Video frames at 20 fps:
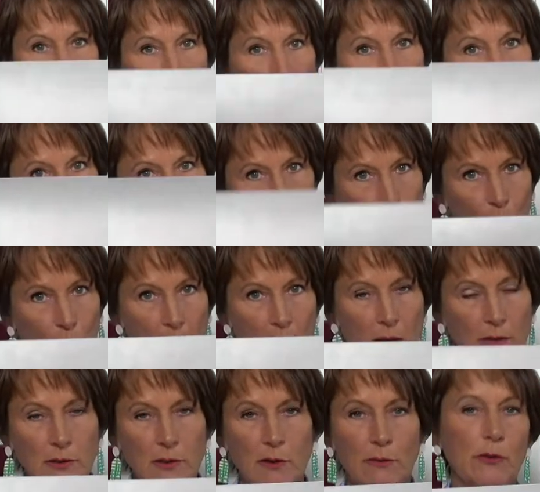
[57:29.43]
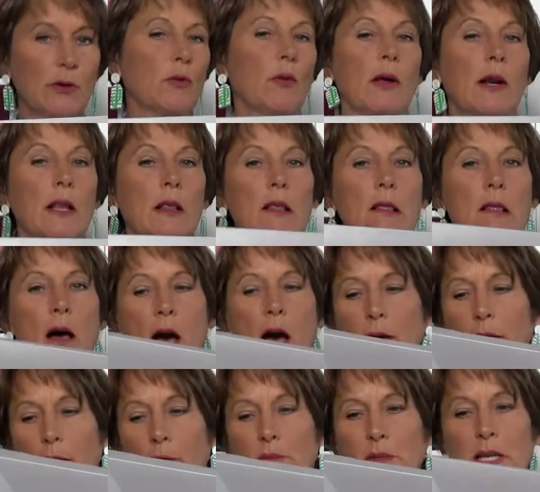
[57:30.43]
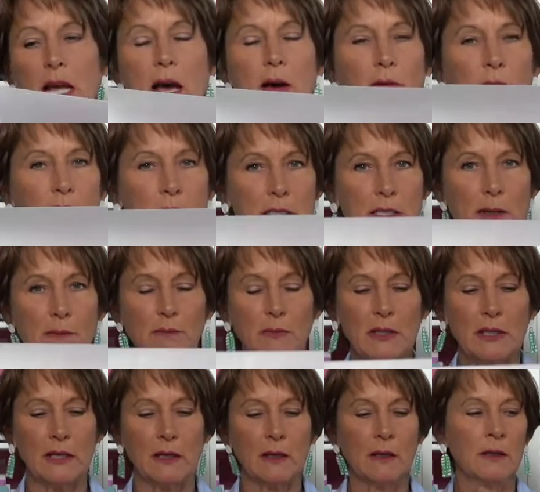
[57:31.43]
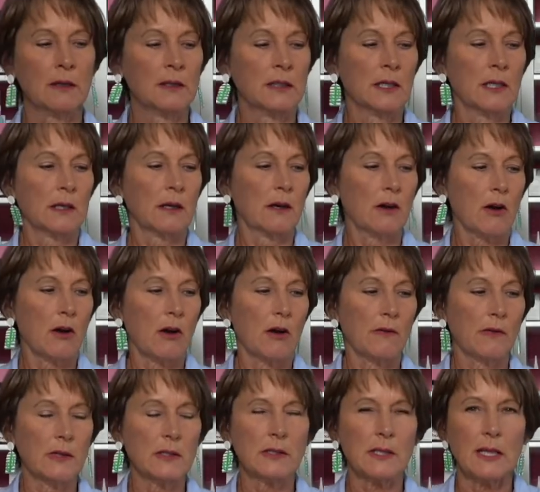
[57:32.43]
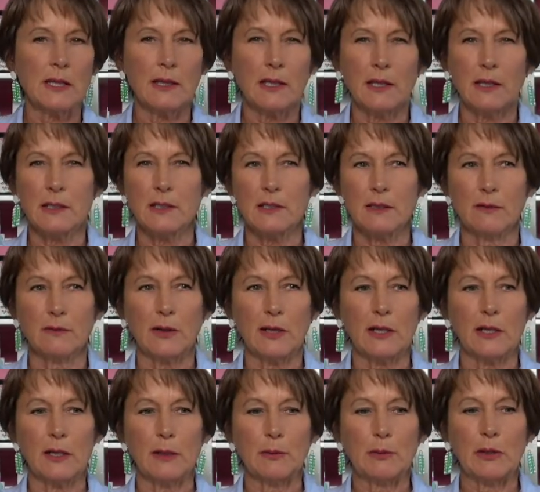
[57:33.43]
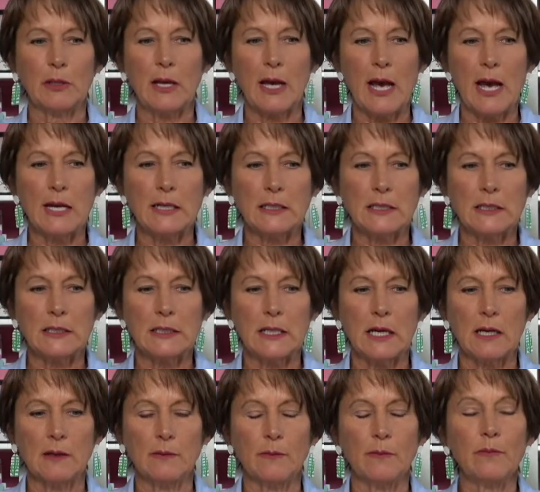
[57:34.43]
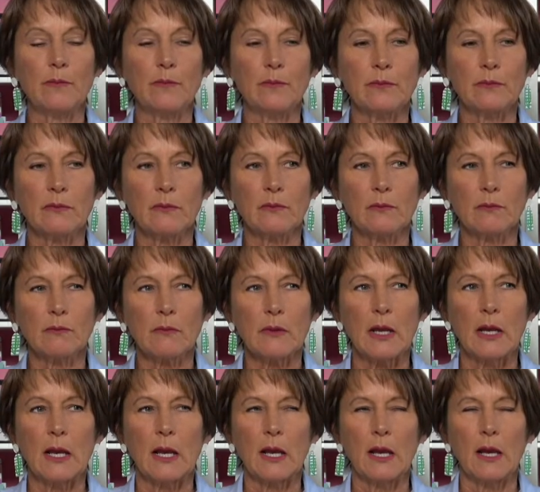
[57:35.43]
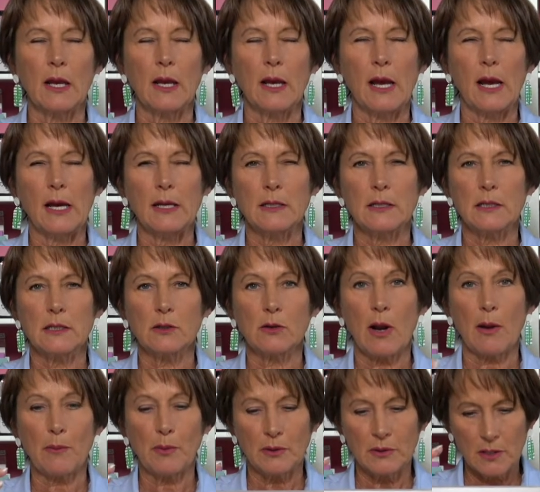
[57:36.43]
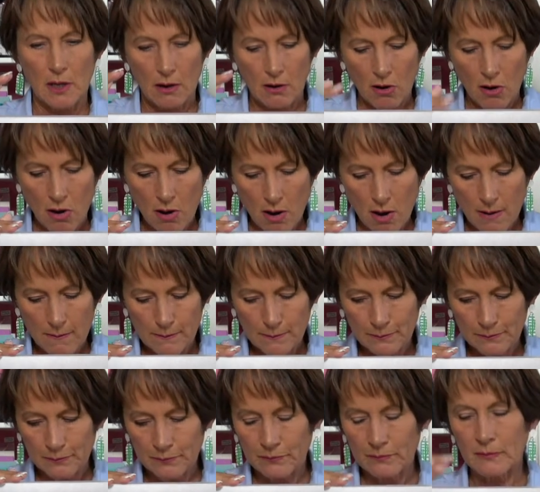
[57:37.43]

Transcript: as well. So if you want to lock them down in something, go. And this I think is available at um, at scrapbook.com